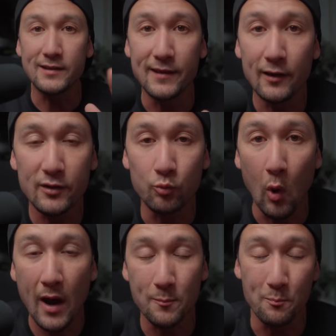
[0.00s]
there is
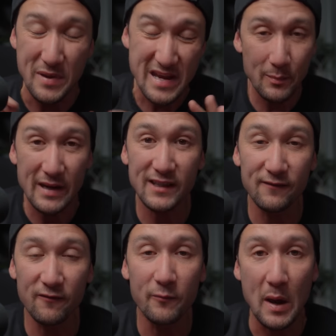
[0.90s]
one big piece
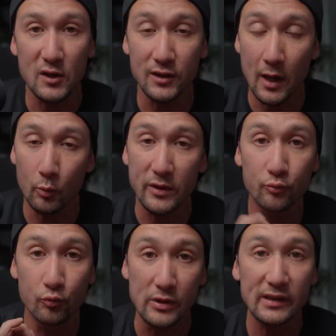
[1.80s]
of information that
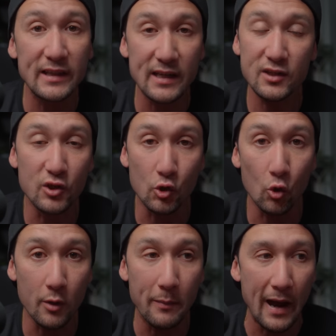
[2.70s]
we really need to
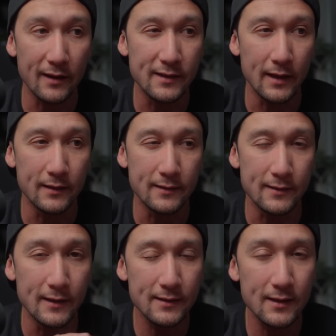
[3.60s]
talk about, and
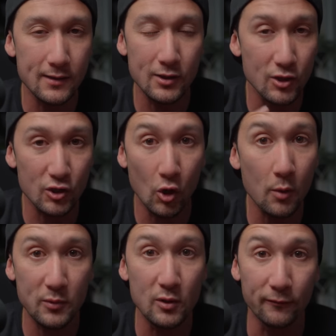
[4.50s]
this is to
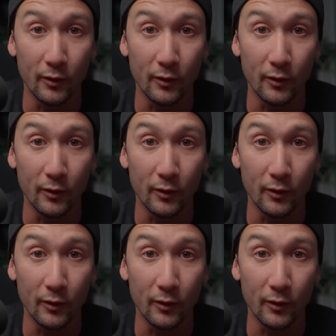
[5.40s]
stop you